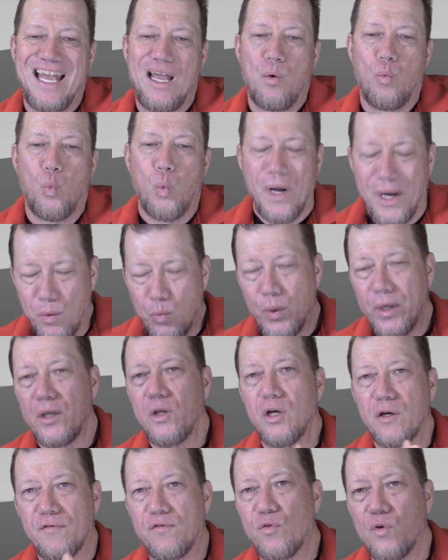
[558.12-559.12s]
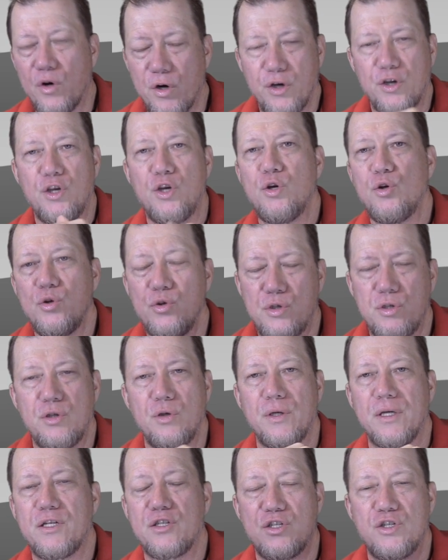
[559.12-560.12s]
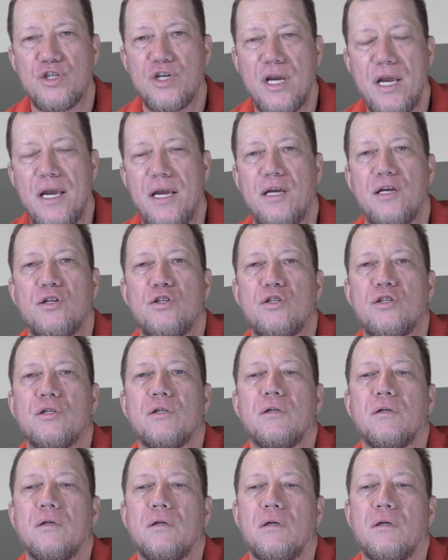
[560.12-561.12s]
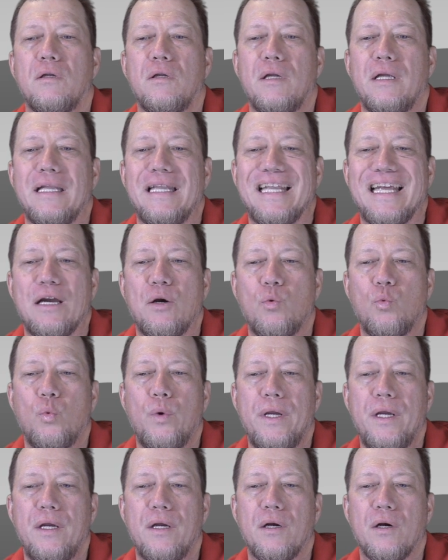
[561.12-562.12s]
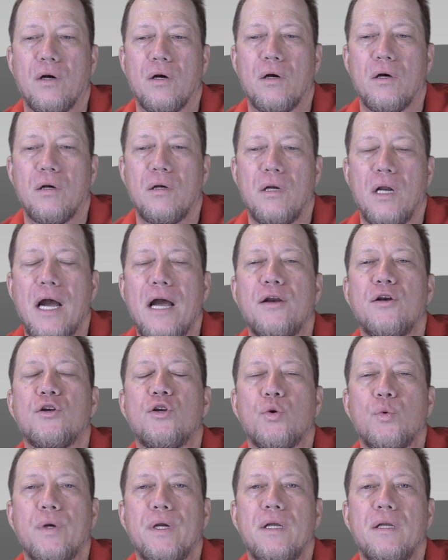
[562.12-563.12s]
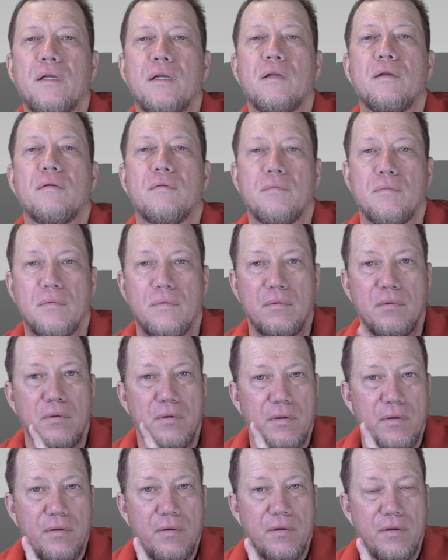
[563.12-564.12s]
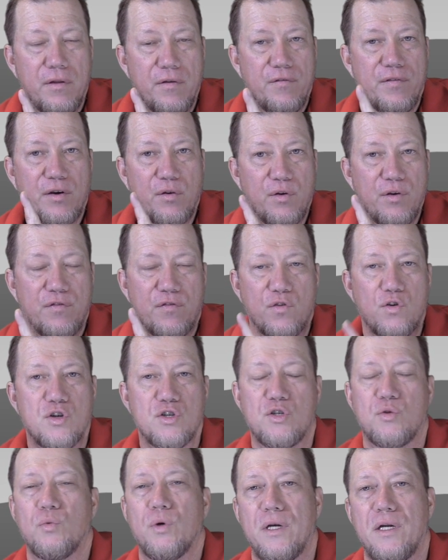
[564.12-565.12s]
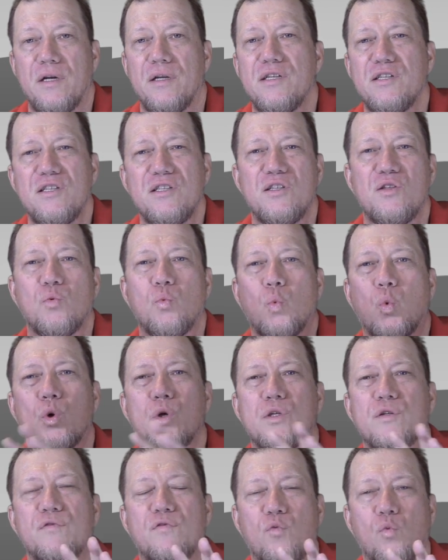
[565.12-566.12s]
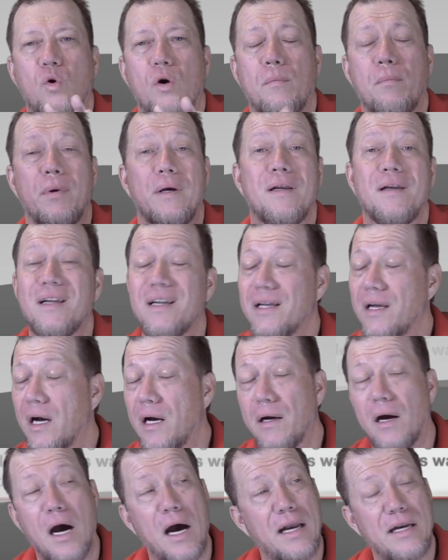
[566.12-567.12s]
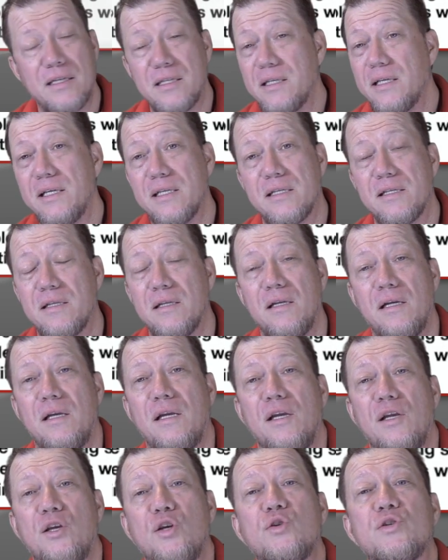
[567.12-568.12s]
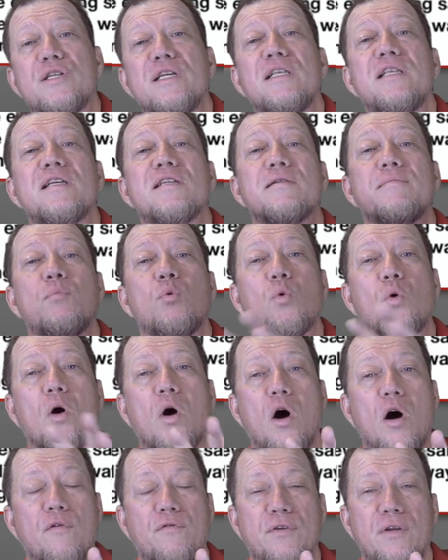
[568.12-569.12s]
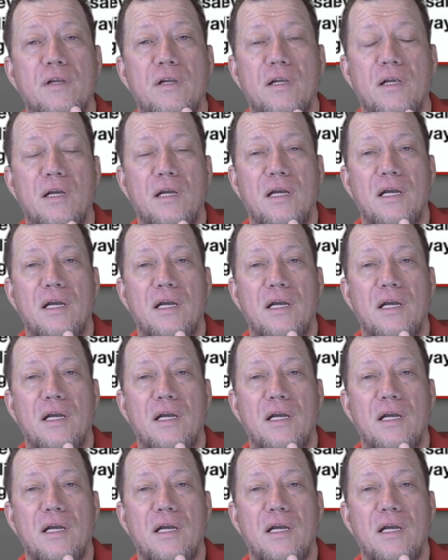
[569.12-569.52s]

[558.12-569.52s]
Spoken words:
when we look for our cues to exchange, that we are not doing the very first one here. This is the worst form, but honestly, you see this more often.